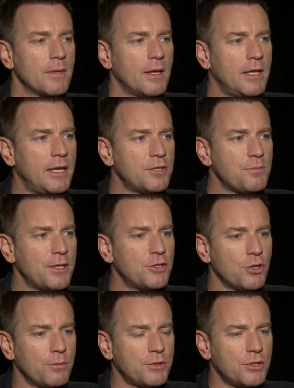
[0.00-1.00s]
And then it's my
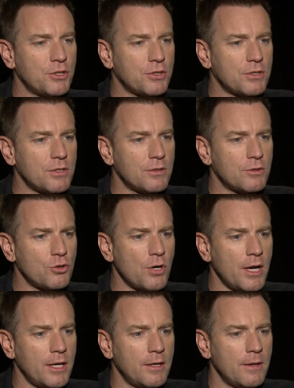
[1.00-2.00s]
job to just
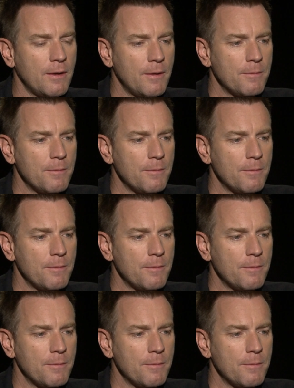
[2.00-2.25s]
try and